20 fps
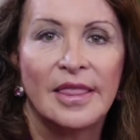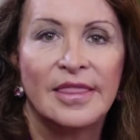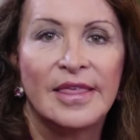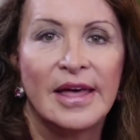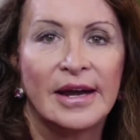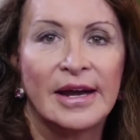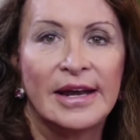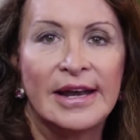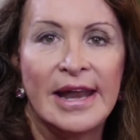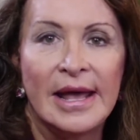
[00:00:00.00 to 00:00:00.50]

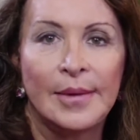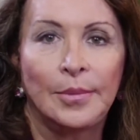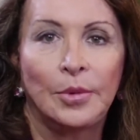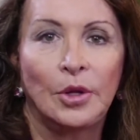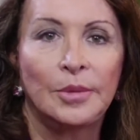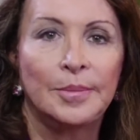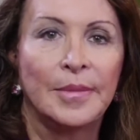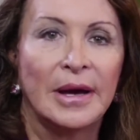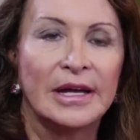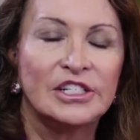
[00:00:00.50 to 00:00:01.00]
that
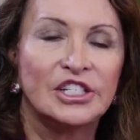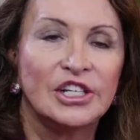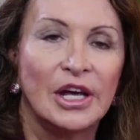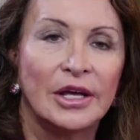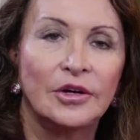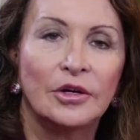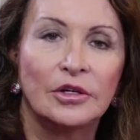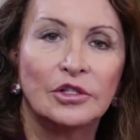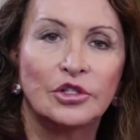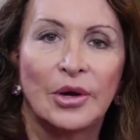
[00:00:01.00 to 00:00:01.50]
enabled my
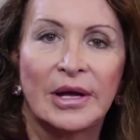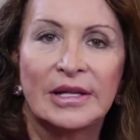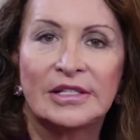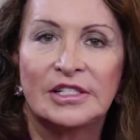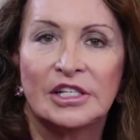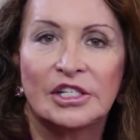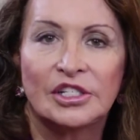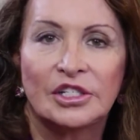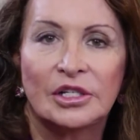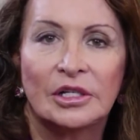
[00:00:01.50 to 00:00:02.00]
gender
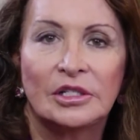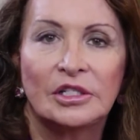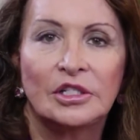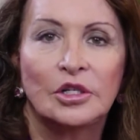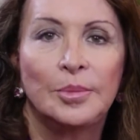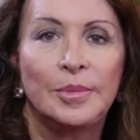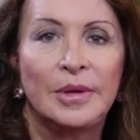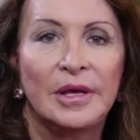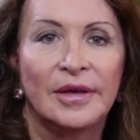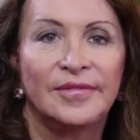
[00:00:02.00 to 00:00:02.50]
transition
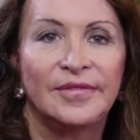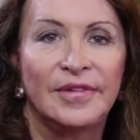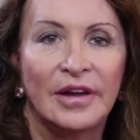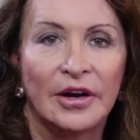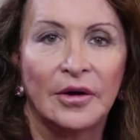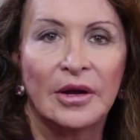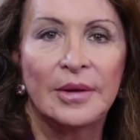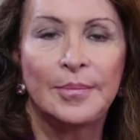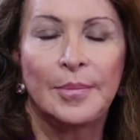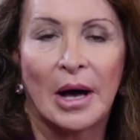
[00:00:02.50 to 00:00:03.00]
to be a
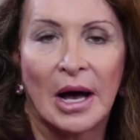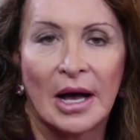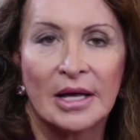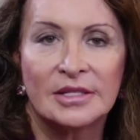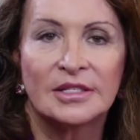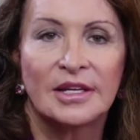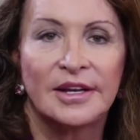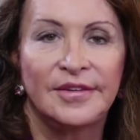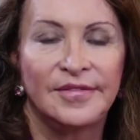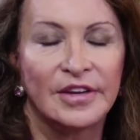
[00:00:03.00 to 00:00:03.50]
very
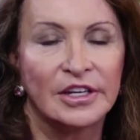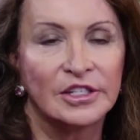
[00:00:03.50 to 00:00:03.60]
positive